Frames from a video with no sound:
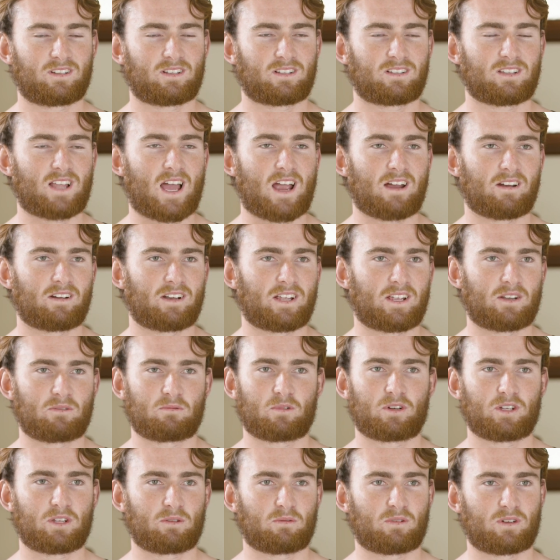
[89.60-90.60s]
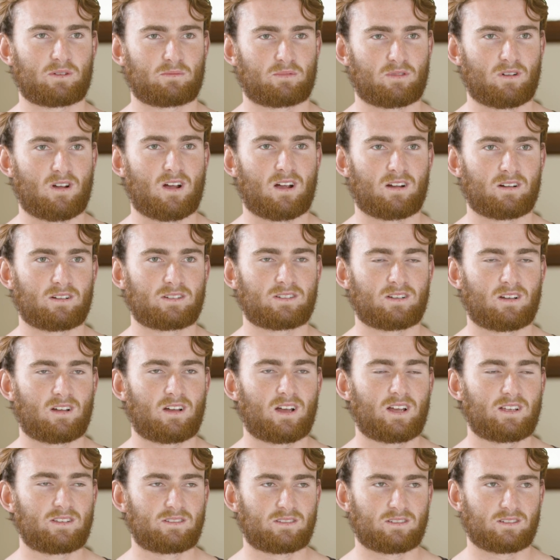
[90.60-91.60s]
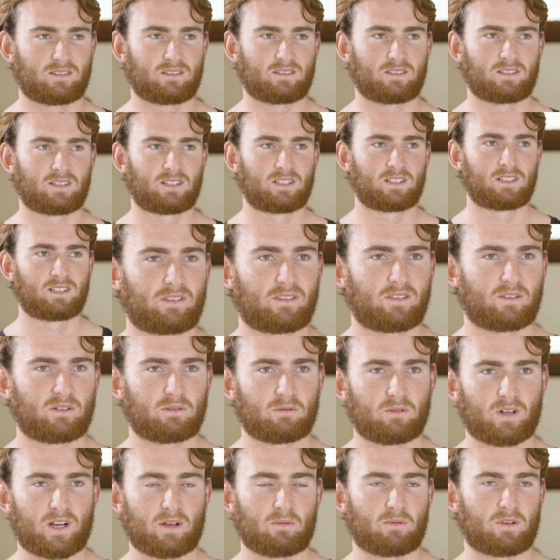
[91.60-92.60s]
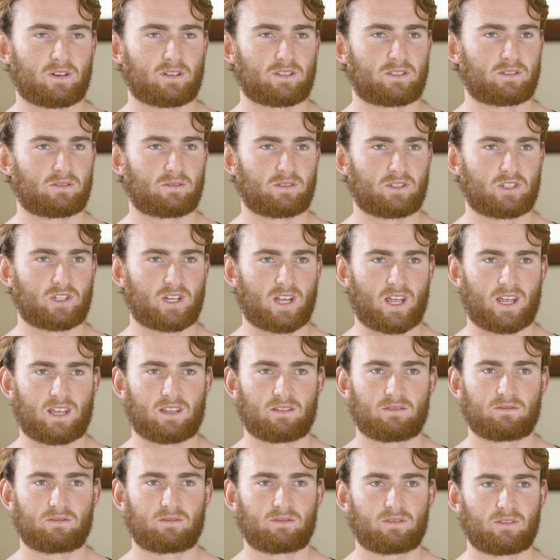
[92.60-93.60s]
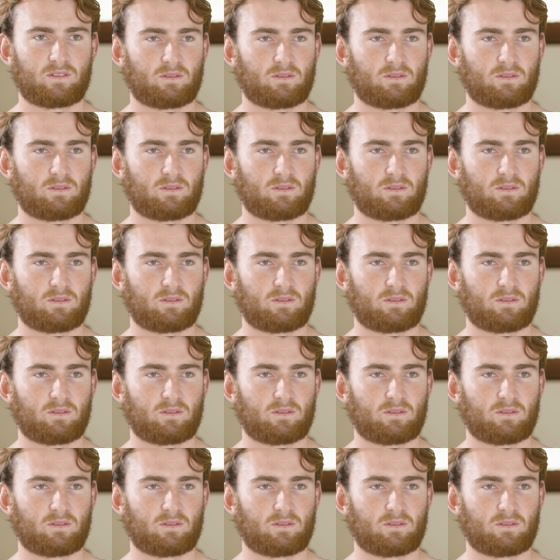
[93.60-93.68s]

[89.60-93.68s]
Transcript: clarity in what you want to prioritise and what I wanted to achieve,